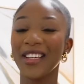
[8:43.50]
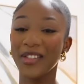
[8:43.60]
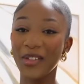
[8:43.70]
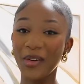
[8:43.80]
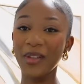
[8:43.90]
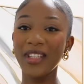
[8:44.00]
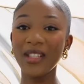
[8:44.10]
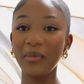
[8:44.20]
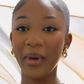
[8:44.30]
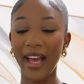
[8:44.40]
so
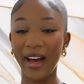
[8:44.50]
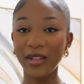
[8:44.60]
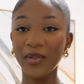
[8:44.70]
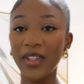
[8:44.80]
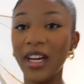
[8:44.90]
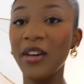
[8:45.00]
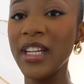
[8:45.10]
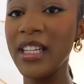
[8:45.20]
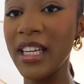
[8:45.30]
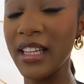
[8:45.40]
this is my outfit. I
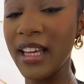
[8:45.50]
already did